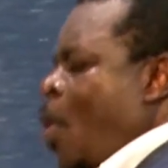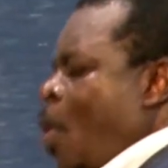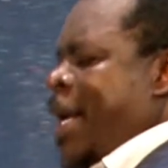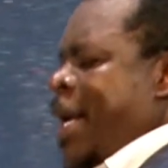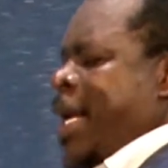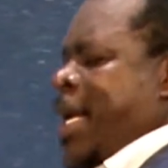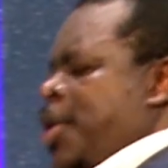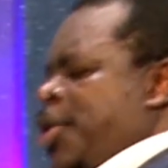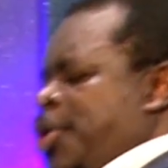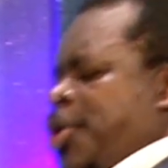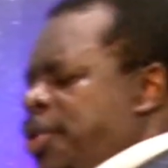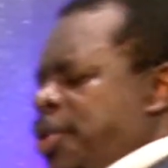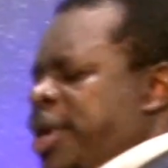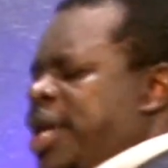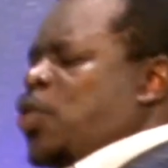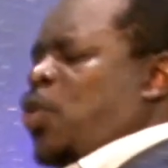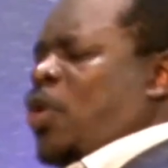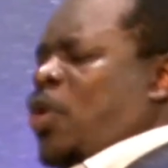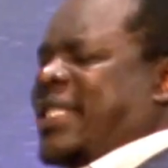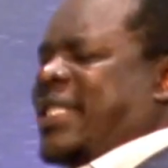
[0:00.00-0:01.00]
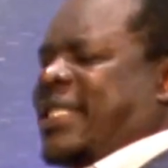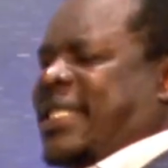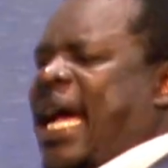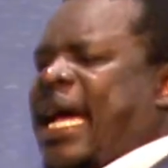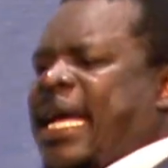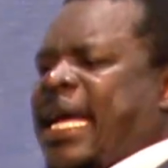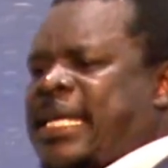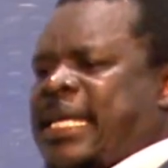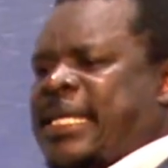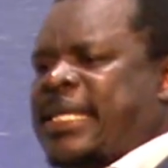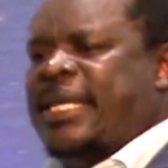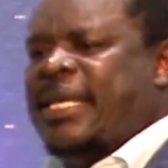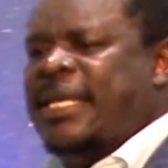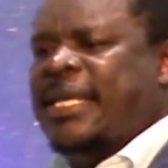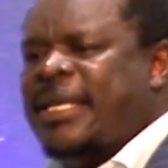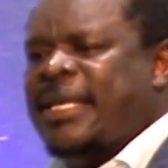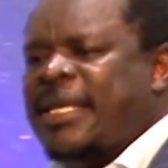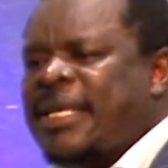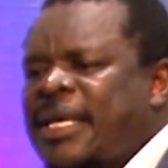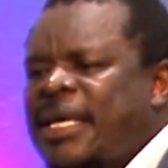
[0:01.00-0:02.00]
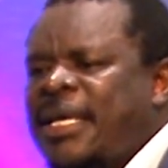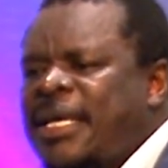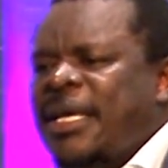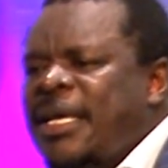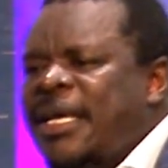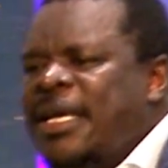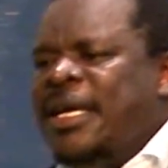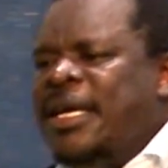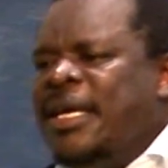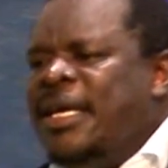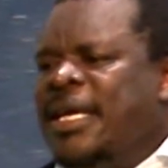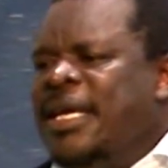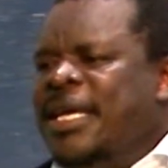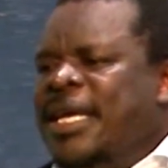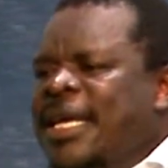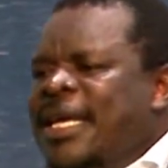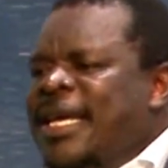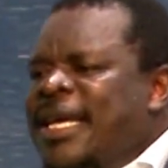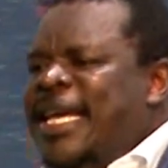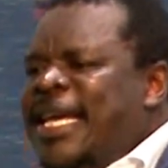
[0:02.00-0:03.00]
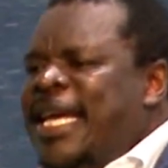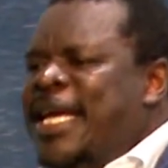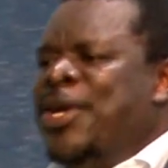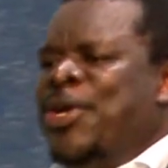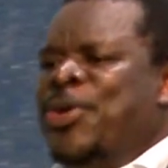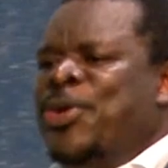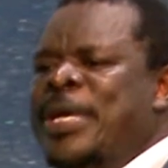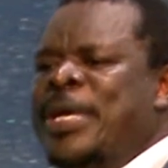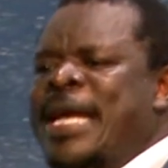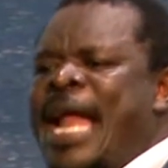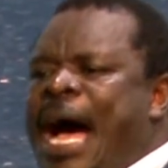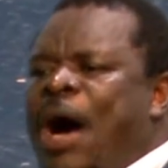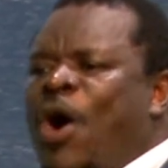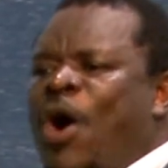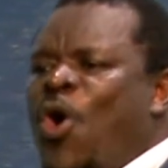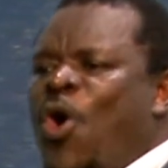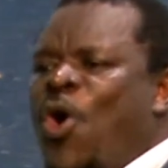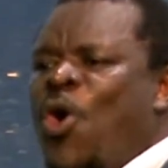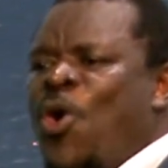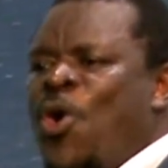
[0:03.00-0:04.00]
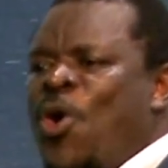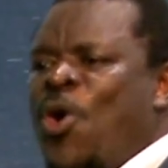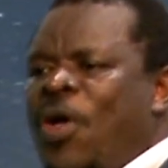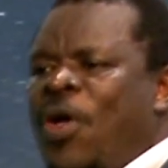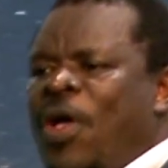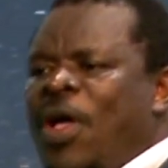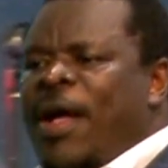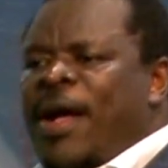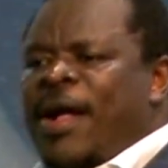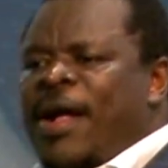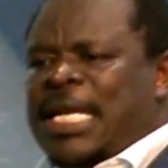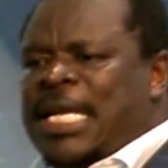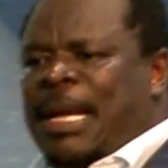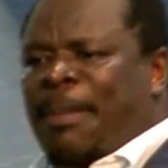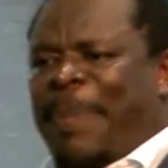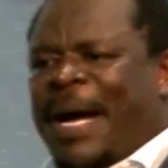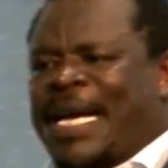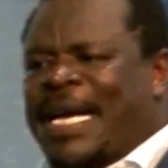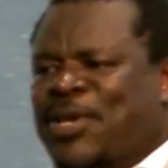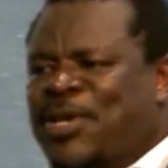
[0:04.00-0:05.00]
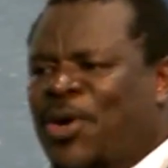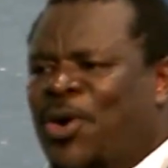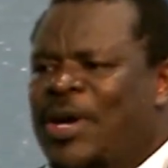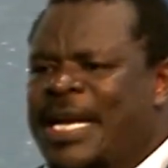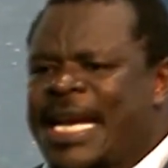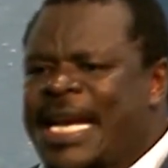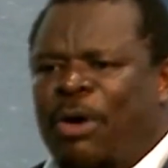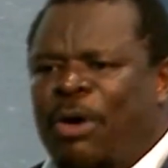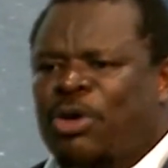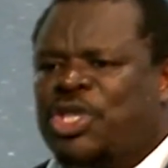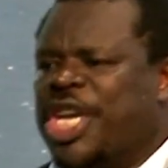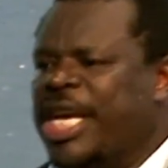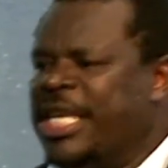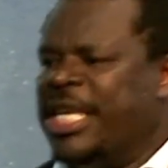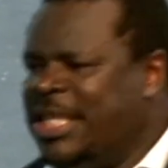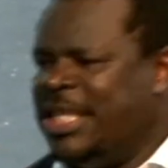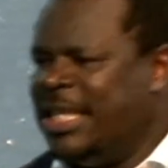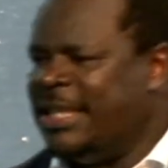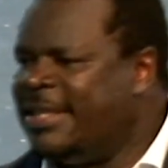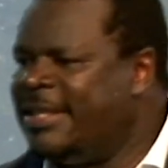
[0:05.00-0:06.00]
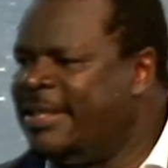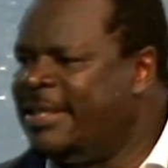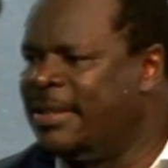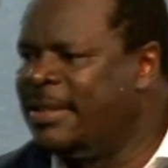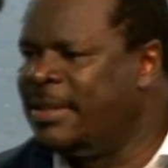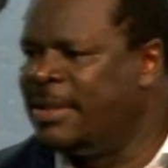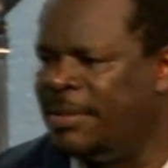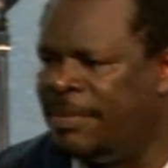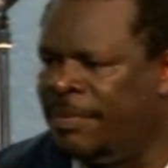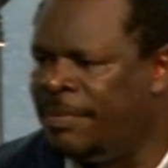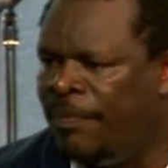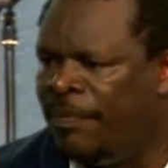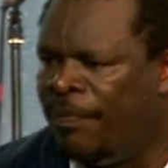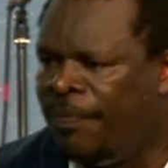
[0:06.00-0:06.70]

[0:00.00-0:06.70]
When he knew it was signed, he knew now the battle now changes.